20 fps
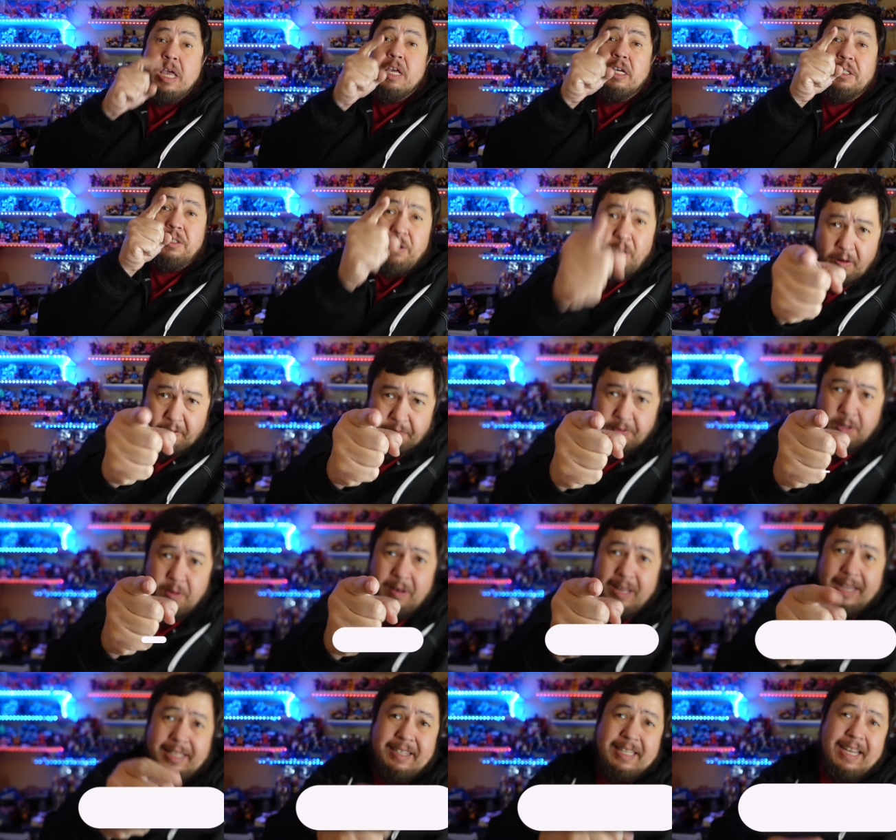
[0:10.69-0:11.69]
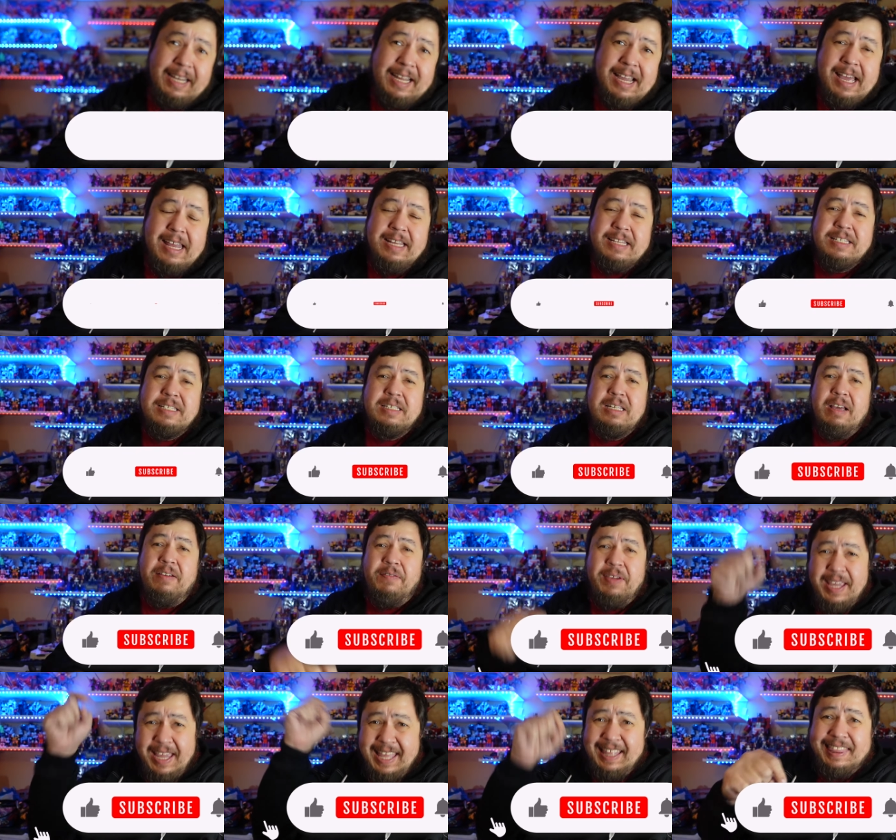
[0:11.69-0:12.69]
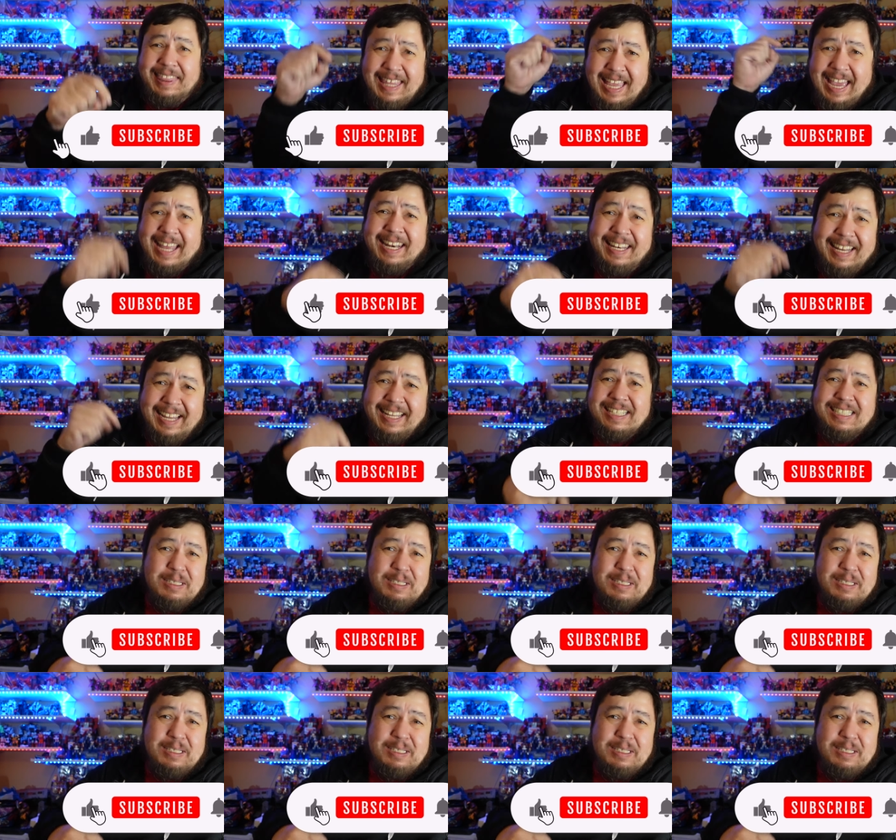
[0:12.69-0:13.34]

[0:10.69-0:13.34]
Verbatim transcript: So if you like that kind of stuff, hit that like,